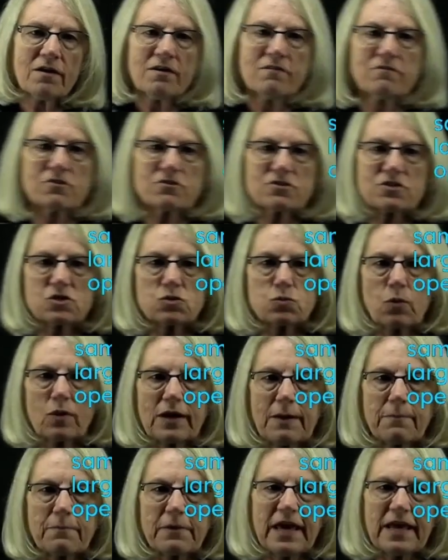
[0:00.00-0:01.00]
versus what
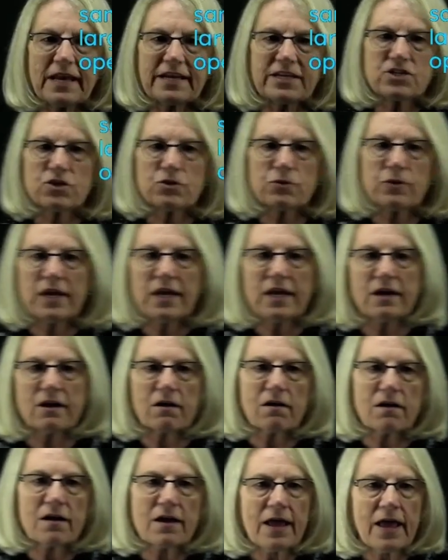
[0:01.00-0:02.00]
I'm getting to
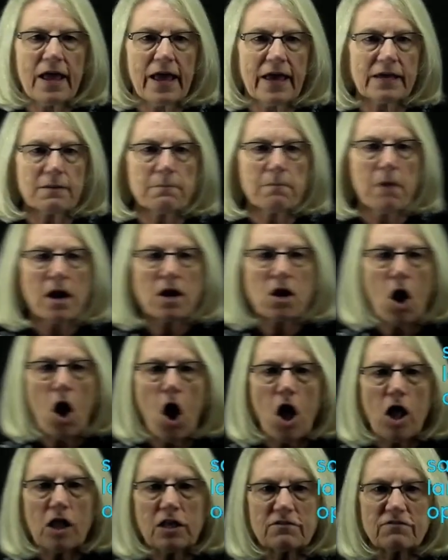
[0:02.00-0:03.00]
here. And among
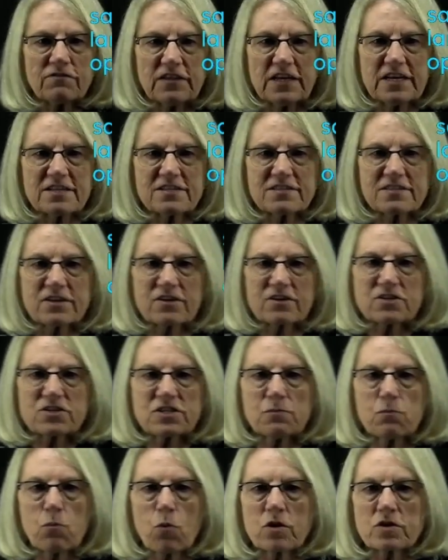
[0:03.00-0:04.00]
all of these, there are
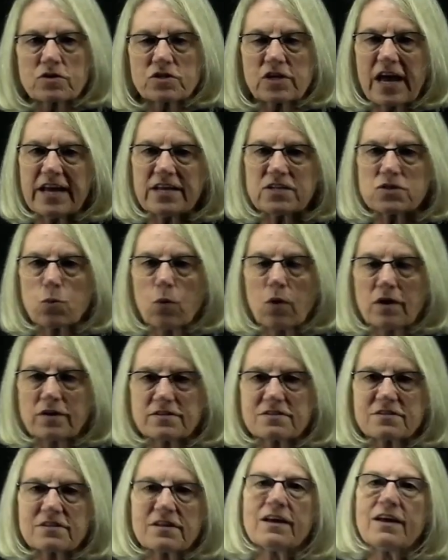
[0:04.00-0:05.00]
some worst case
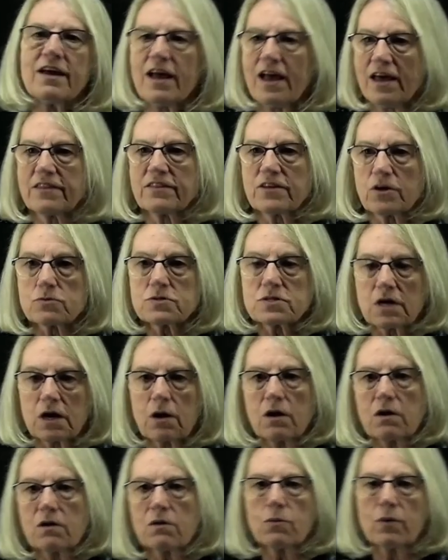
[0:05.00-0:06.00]
ones, and those
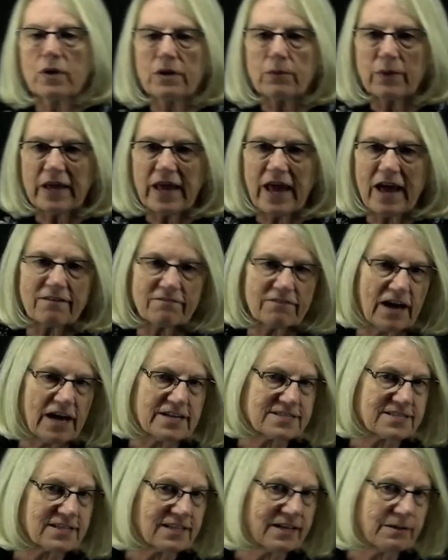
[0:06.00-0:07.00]
are when we have
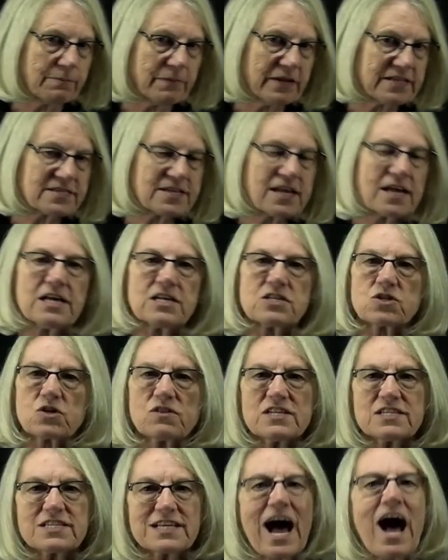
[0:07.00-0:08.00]
isolated bits. So
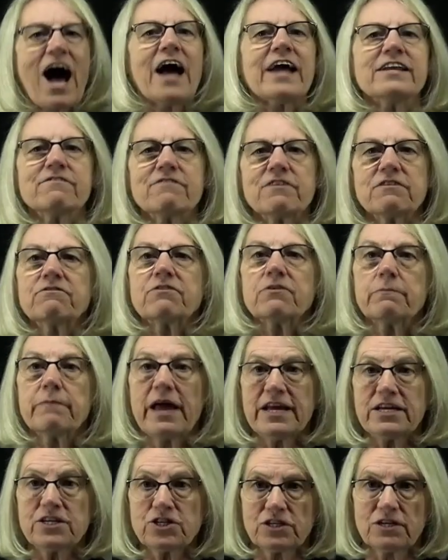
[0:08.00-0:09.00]
this kind of
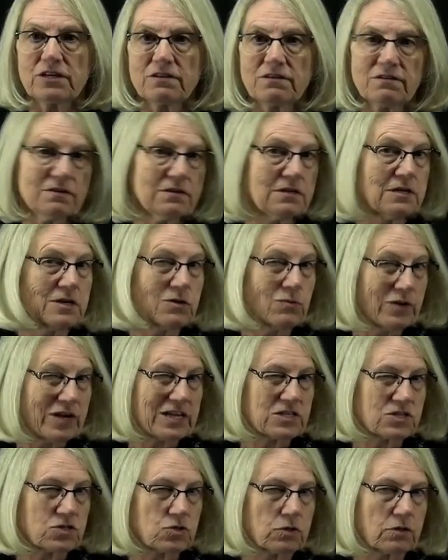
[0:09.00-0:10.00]
information we
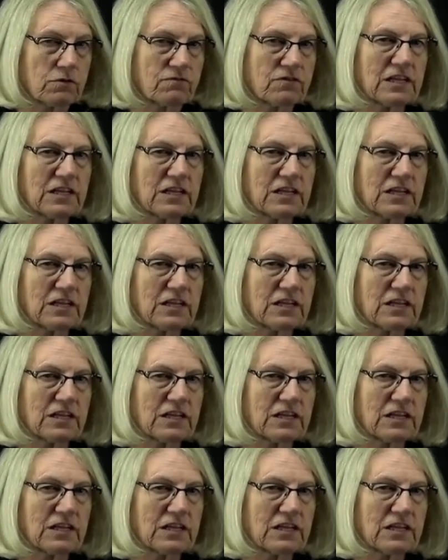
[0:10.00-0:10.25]
can sort of